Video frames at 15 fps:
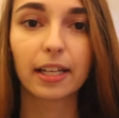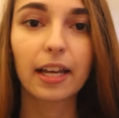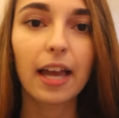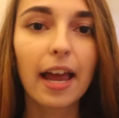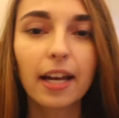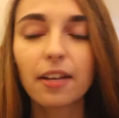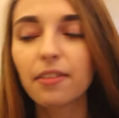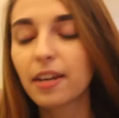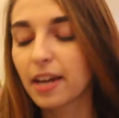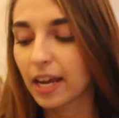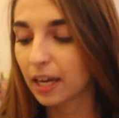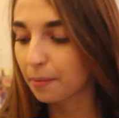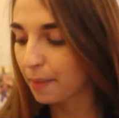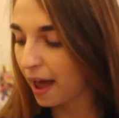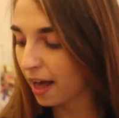Like any of the
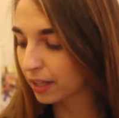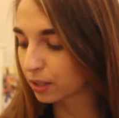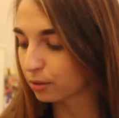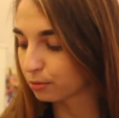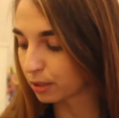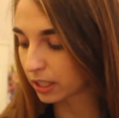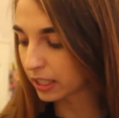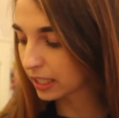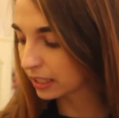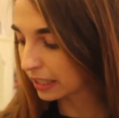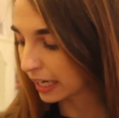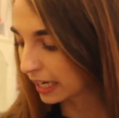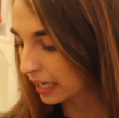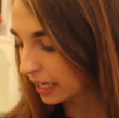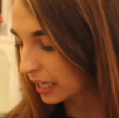Naked palettes really,
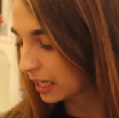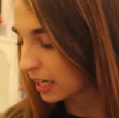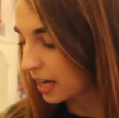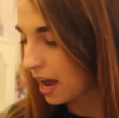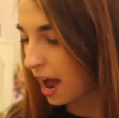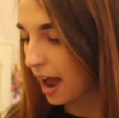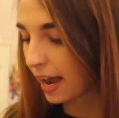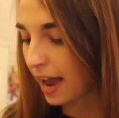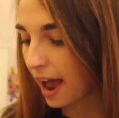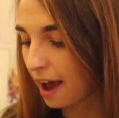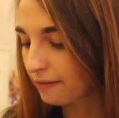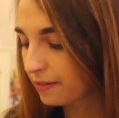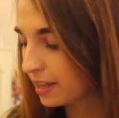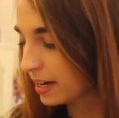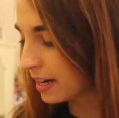like I
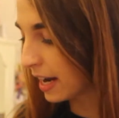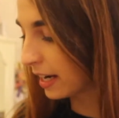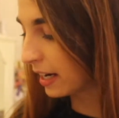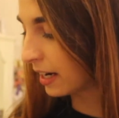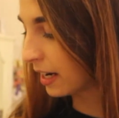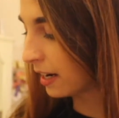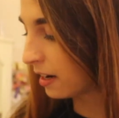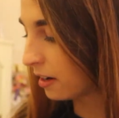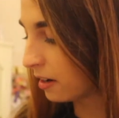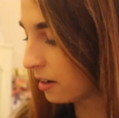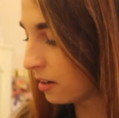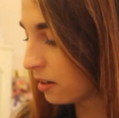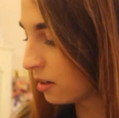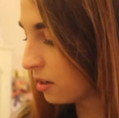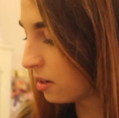have the Naked
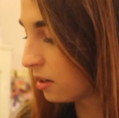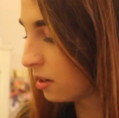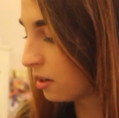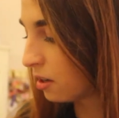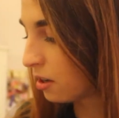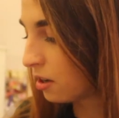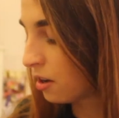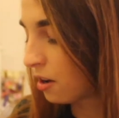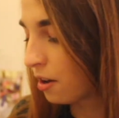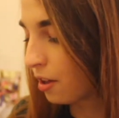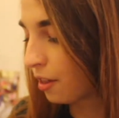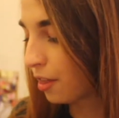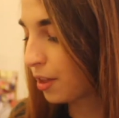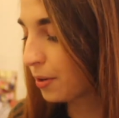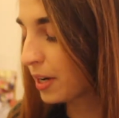
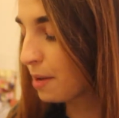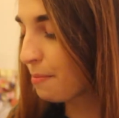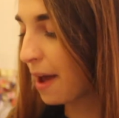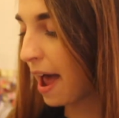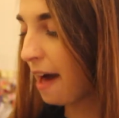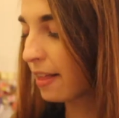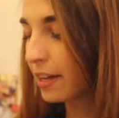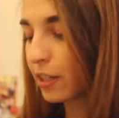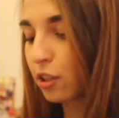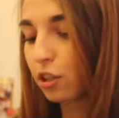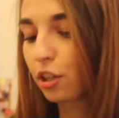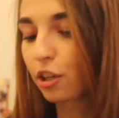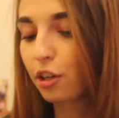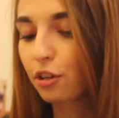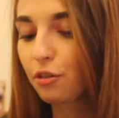3 palette
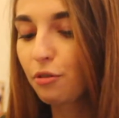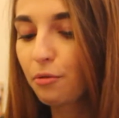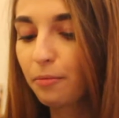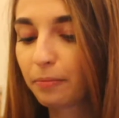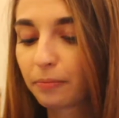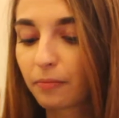too,